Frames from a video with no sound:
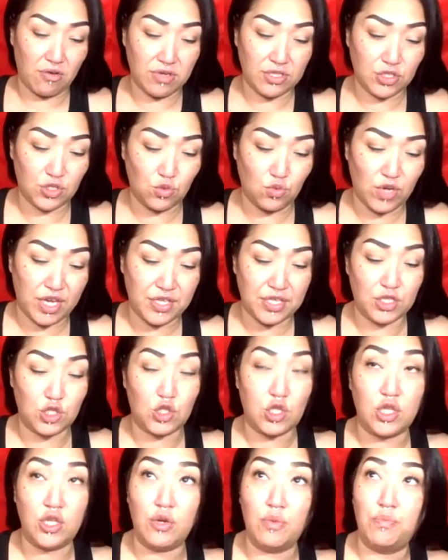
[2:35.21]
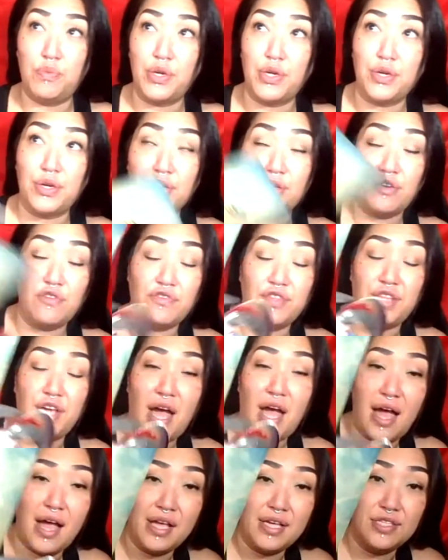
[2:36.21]
Is the way this little bird over the
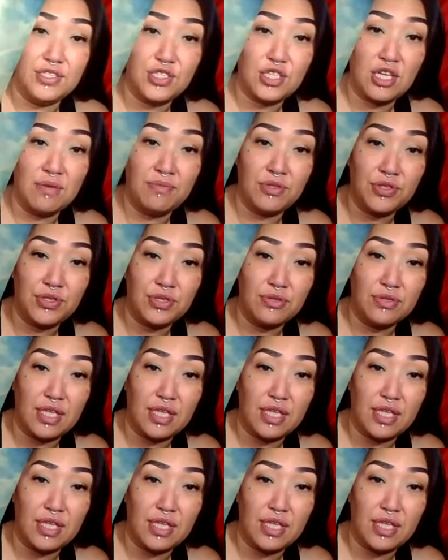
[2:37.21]
eye is coming through.